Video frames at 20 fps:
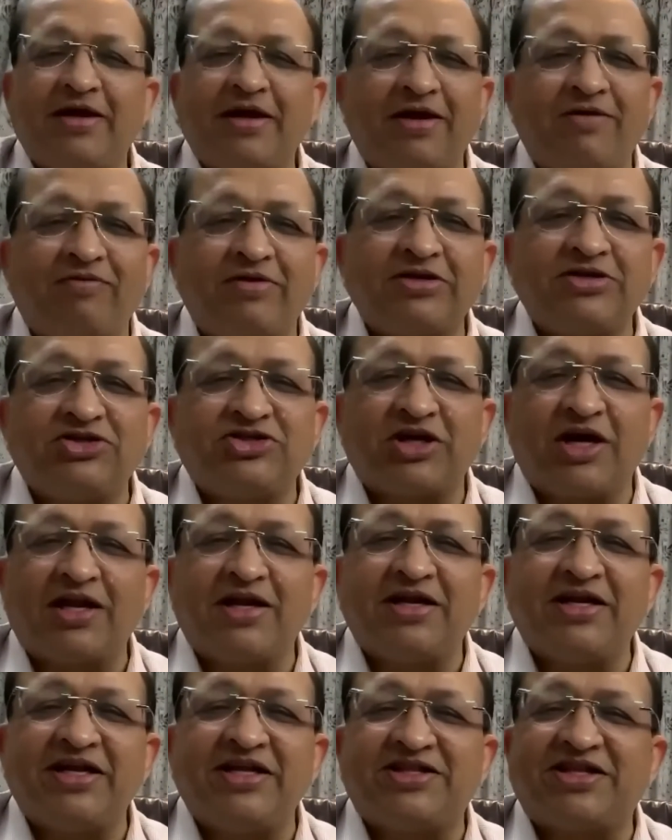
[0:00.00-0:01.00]
Even Jal
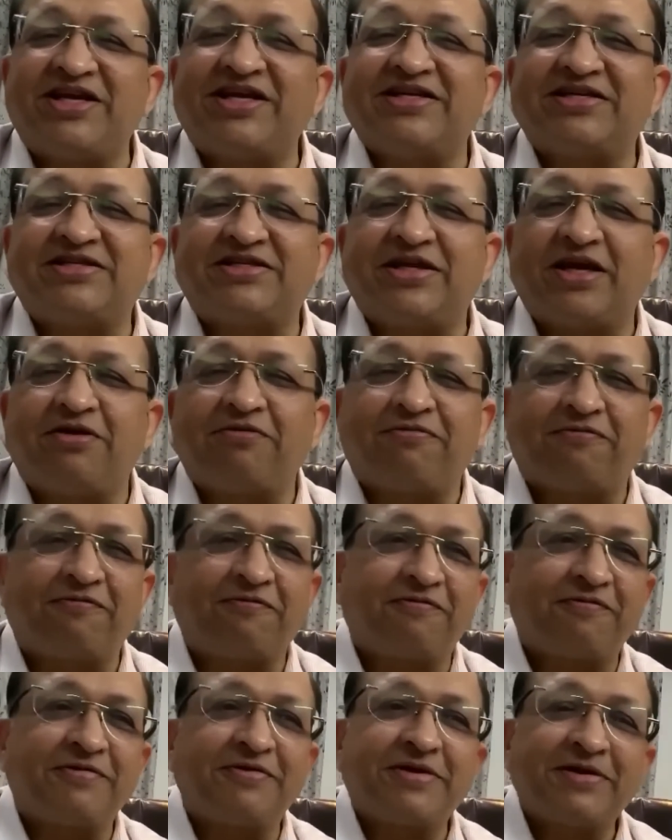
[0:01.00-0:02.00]
Niti is safe,
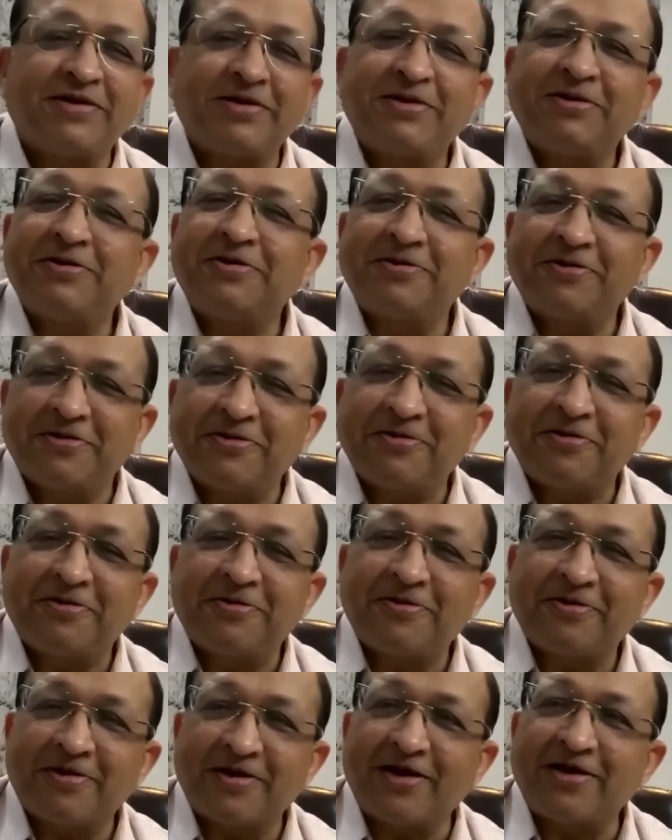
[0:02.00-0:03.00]

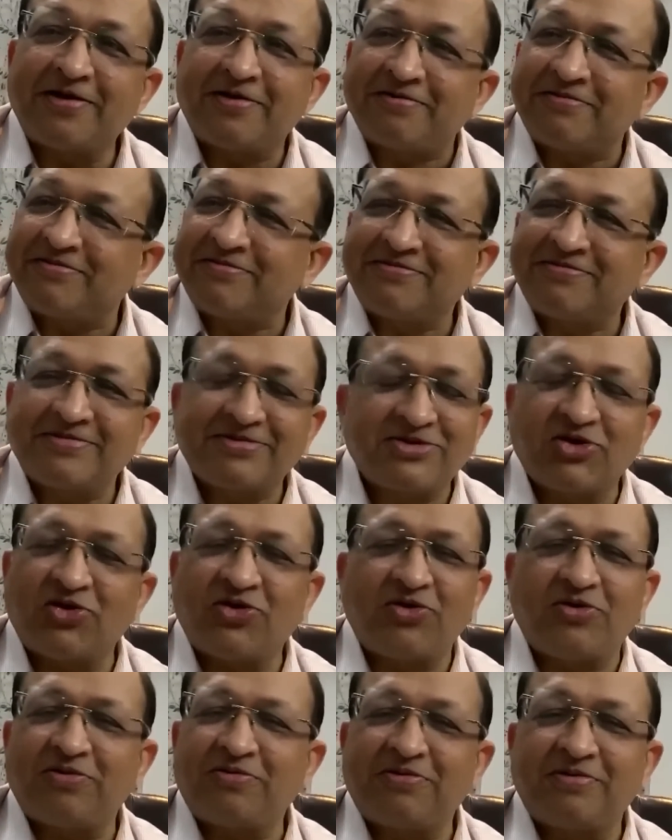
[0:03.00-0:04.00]
right?
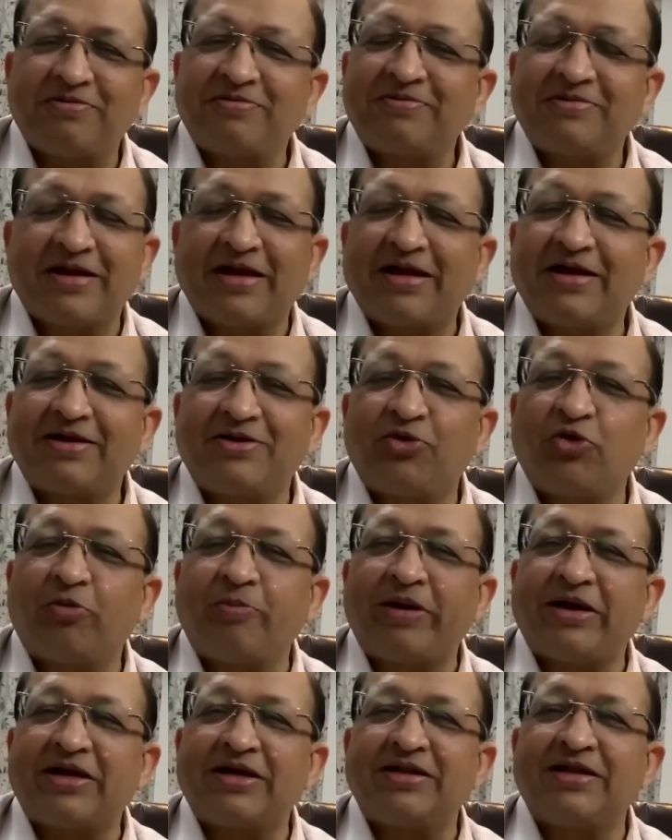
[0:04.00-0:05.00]
So yeah. No
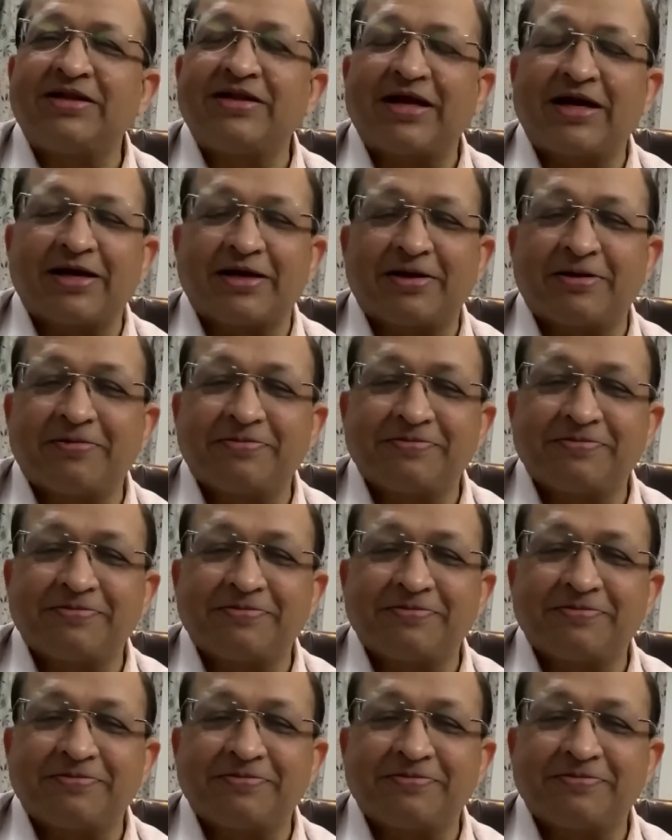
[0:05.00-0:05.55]
better than that.